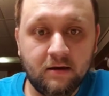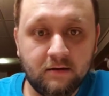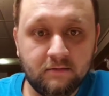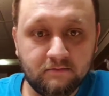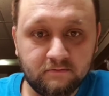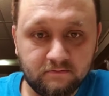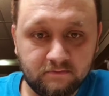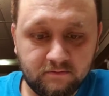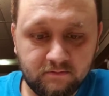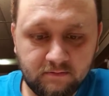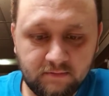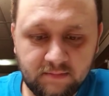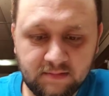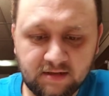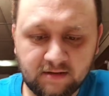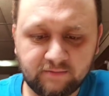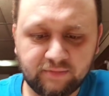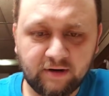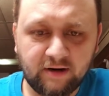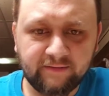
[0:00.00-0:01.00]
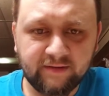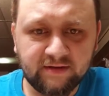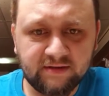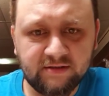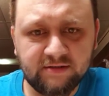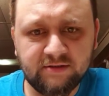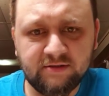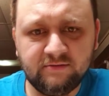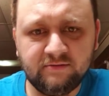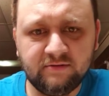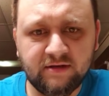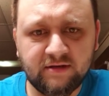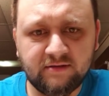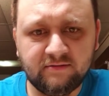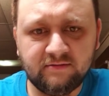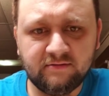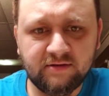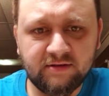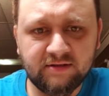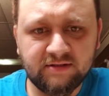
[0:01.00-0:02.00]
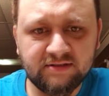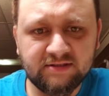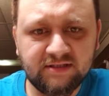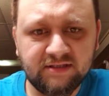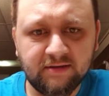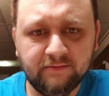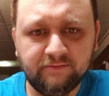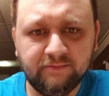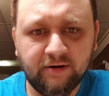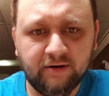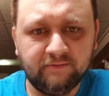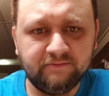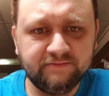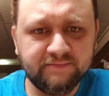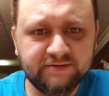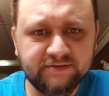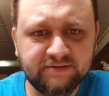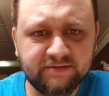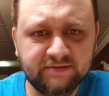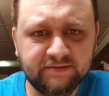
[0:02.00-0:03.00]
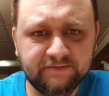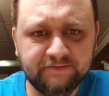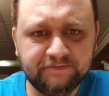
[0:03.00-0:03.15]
And I'm probably gonna do where you can see the bumps,